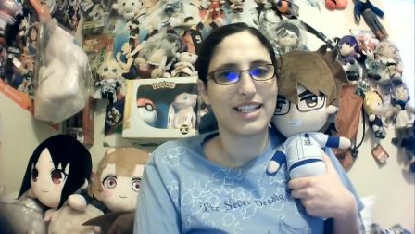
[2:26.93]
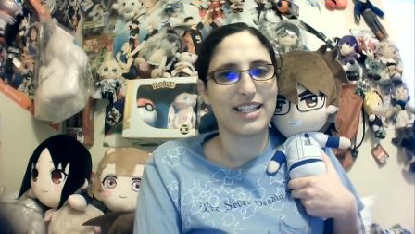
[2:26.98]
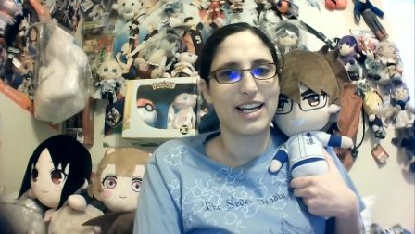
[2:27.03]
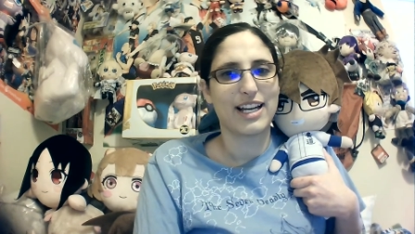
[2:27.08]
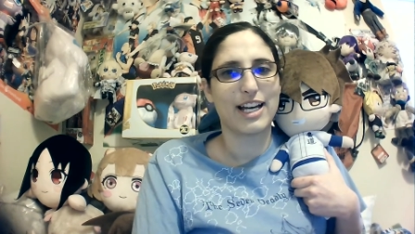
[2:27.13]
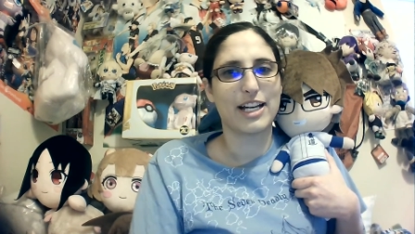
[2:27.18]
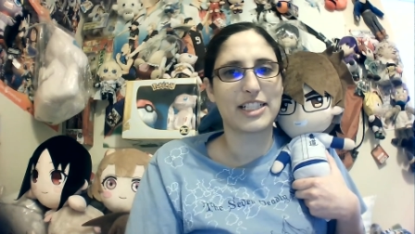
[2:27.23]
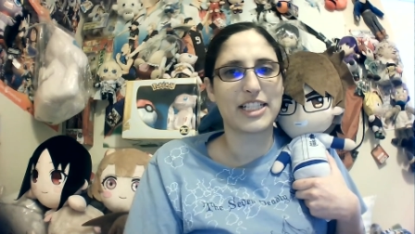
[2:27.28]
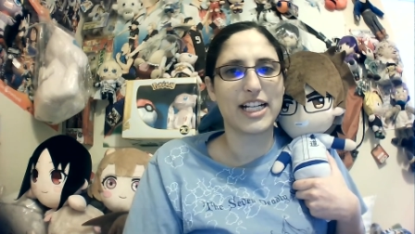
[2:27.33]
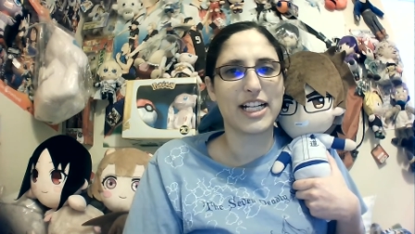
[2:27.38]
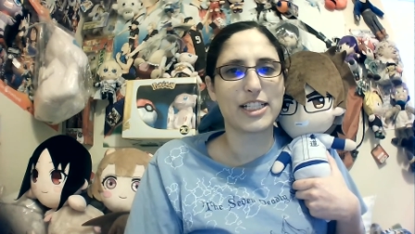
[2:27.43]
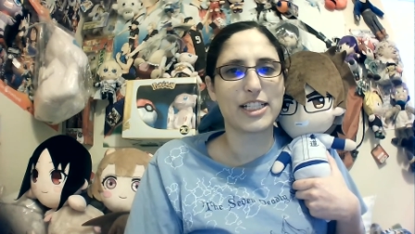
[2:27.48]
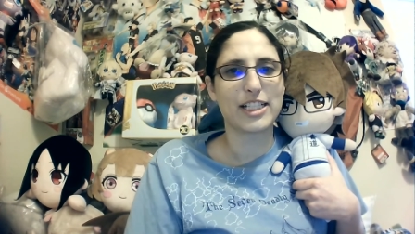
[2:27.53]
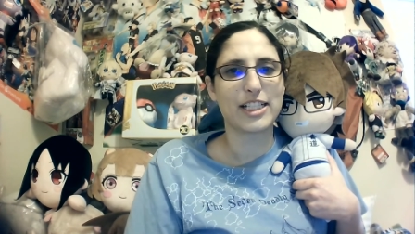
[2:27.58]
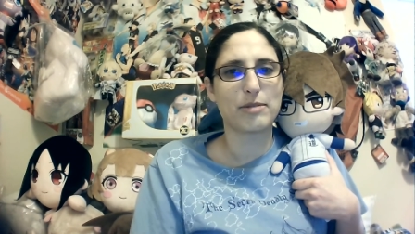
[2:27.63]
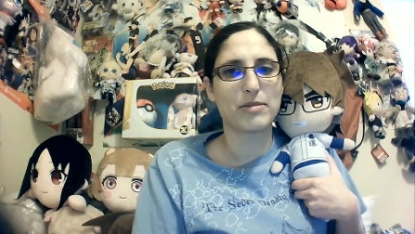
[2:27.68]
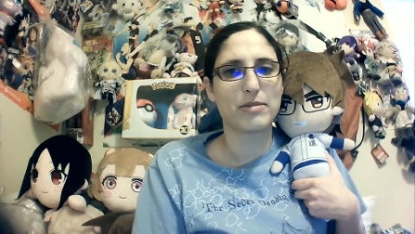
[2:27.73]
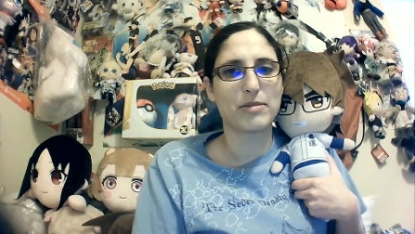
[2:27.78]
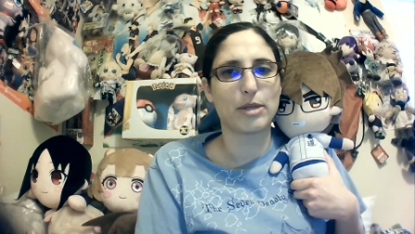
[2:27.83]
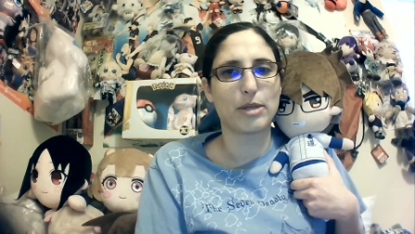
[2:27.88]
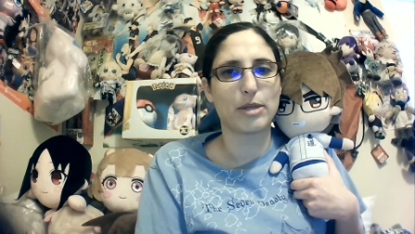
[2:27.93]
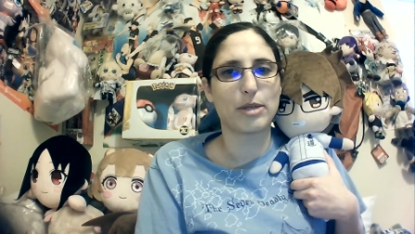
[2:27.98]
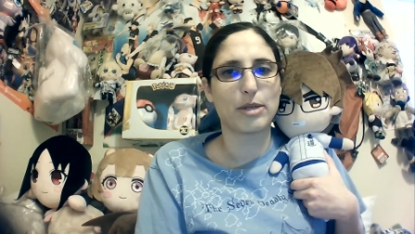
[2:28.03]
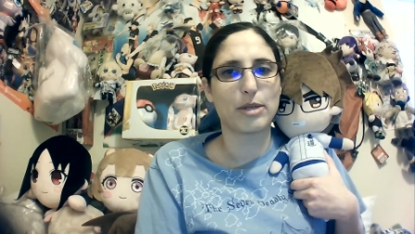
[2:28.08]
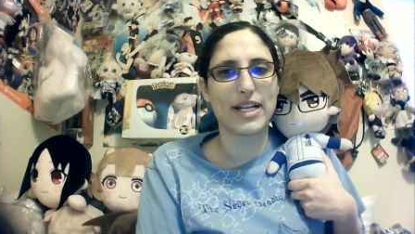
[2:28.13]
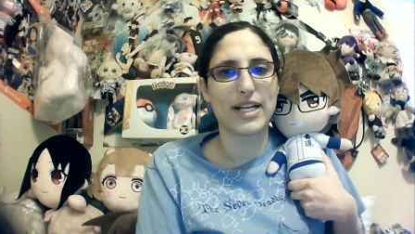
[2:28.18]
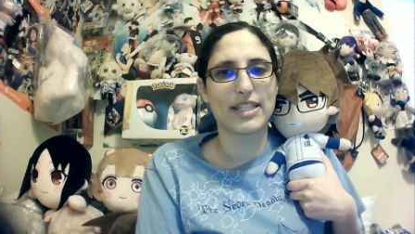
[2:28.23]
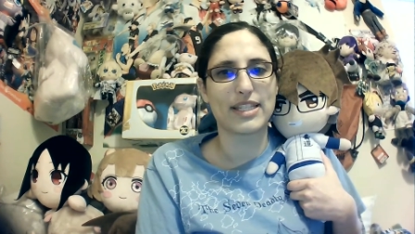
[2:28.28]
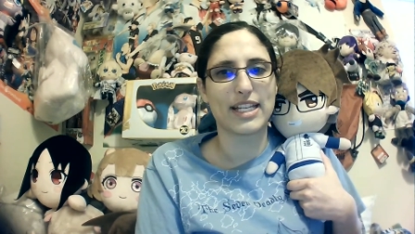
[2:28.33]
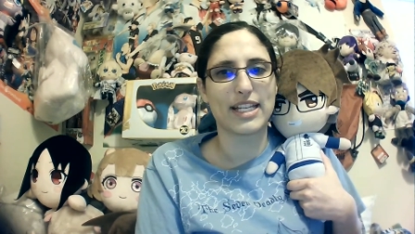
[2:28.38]
Uh, not attempting to
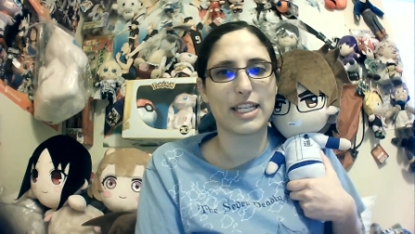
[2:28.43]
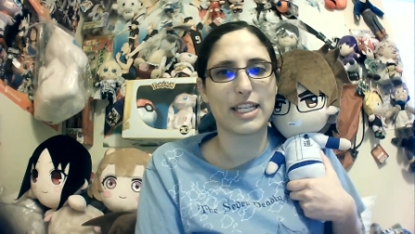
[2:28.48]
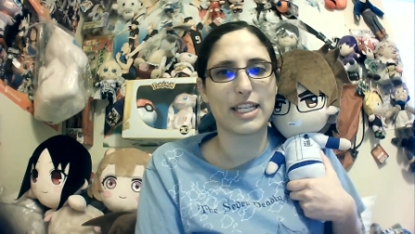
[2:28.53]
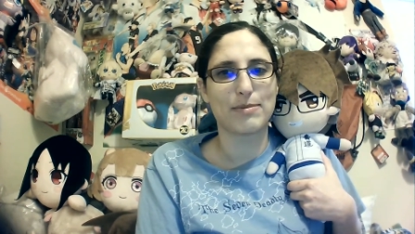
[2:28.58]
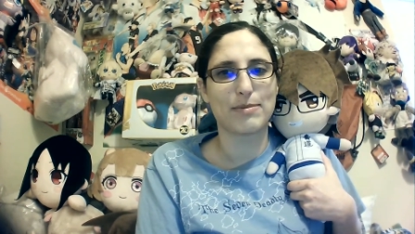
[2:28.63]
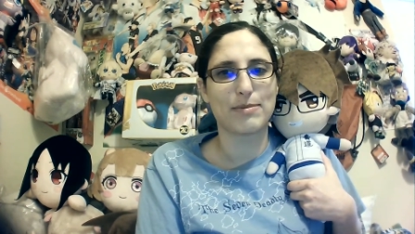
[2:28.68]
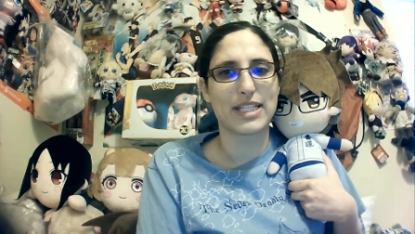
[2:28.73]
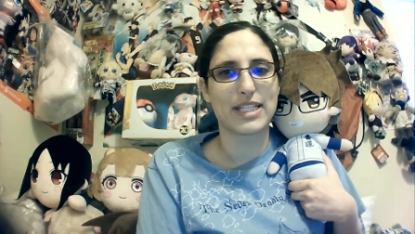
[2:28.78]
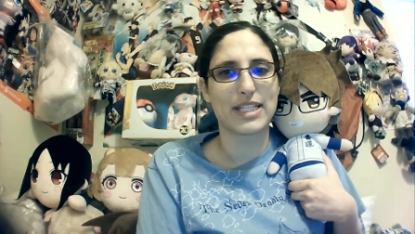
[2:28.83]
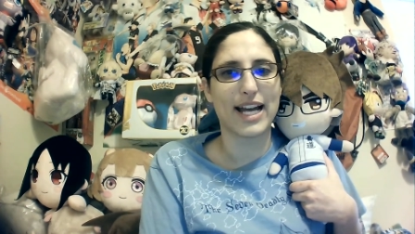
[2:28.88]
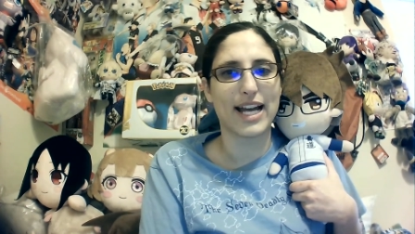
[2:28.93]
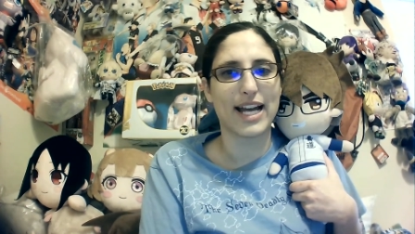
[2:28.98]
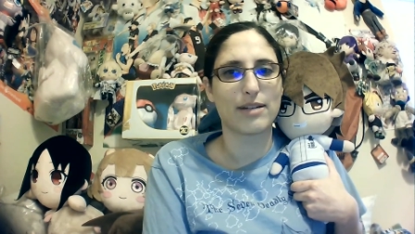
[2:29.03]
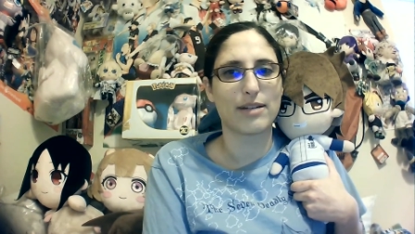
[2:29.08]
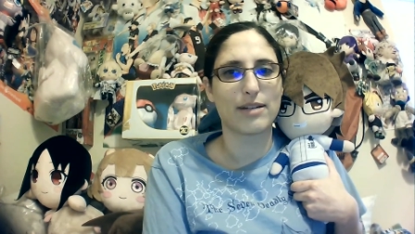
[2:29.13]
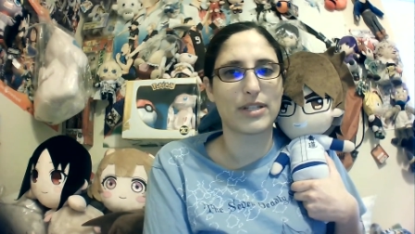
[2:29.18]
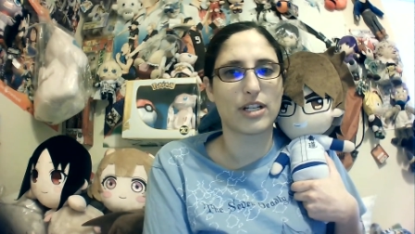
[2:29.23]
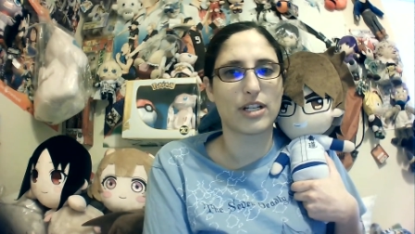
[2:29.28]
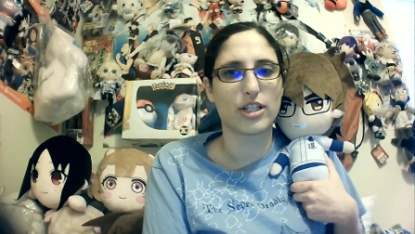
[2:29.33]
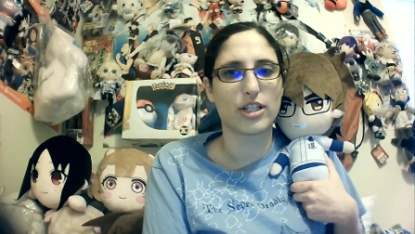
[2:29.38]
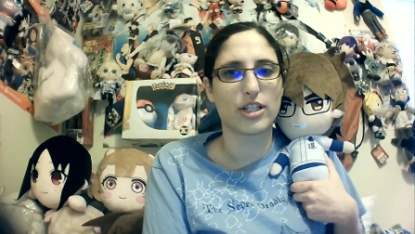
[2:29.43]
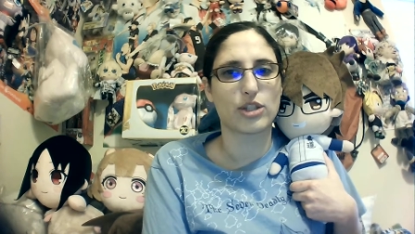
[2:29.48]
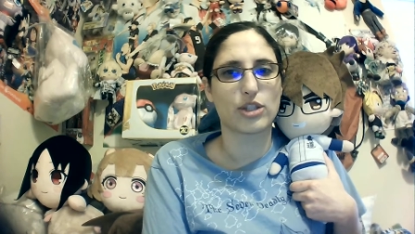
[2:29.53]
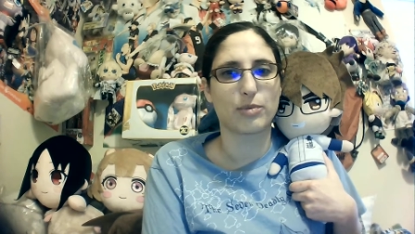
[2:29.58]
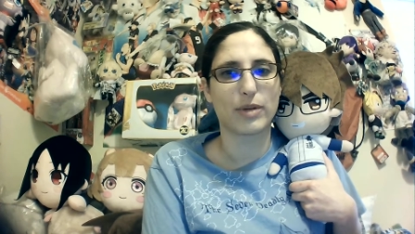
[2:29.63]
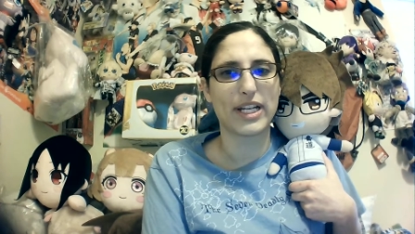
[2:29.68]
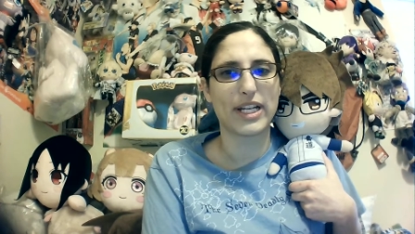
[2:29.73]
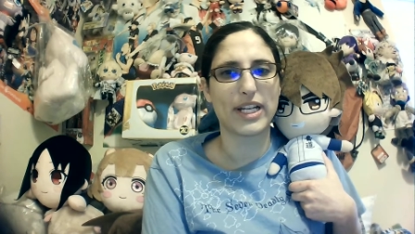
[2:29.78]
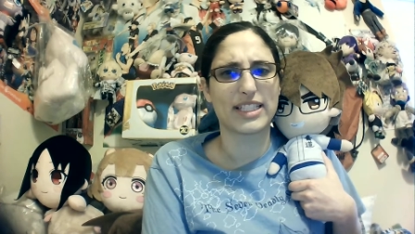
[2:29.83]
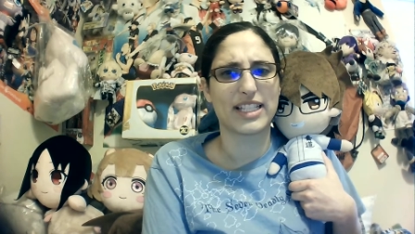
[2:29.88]
bunt, they keep attacking with hard
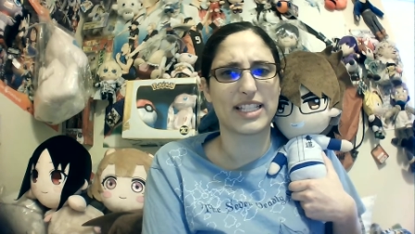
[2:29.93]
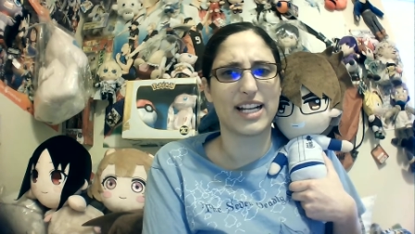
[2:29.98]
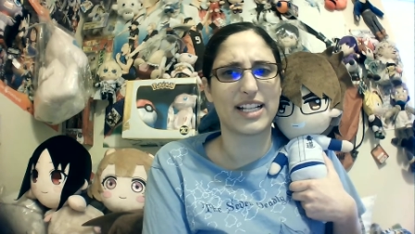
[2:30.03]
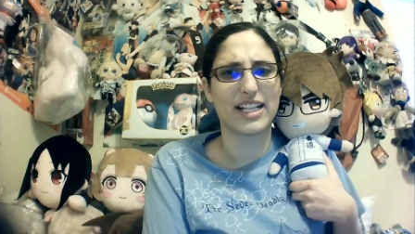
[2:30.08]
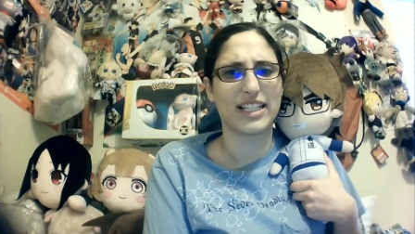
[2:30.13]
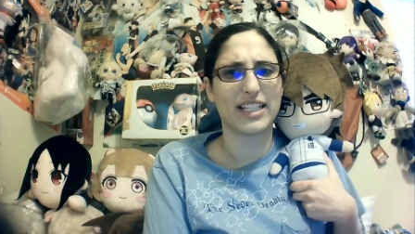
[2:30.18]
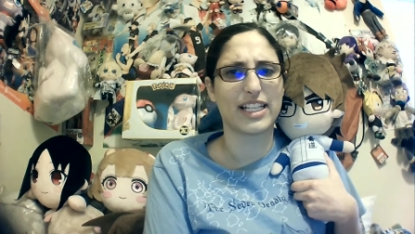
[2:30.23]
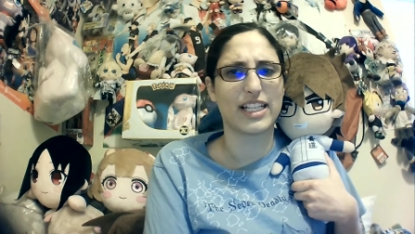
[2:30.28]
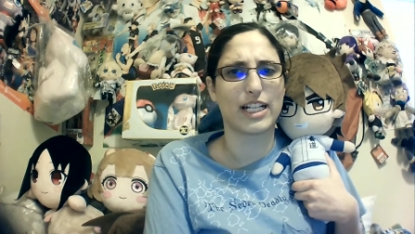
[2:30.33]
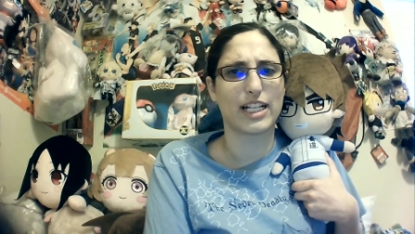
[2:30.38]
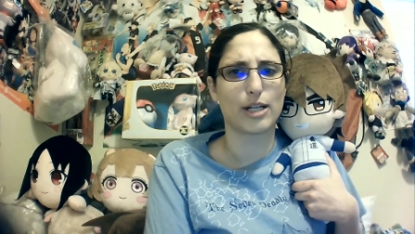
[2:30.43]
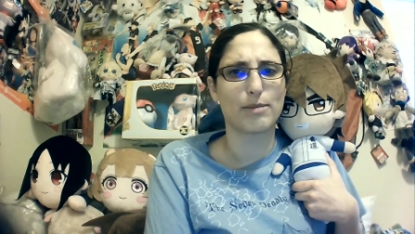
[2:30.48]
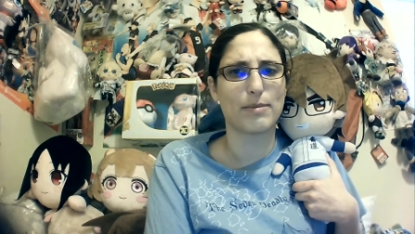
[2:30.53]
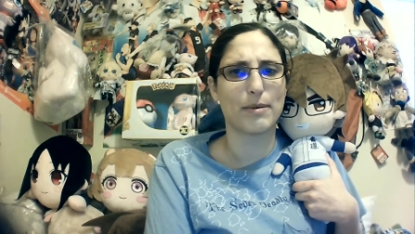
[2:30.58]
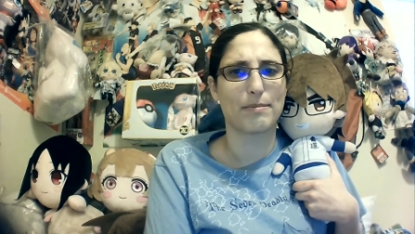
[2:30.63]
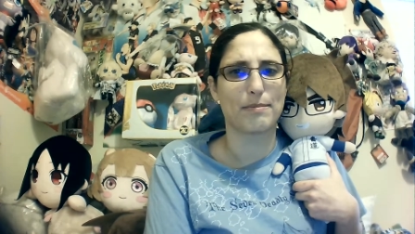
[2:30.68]
swings, not unlike carpet,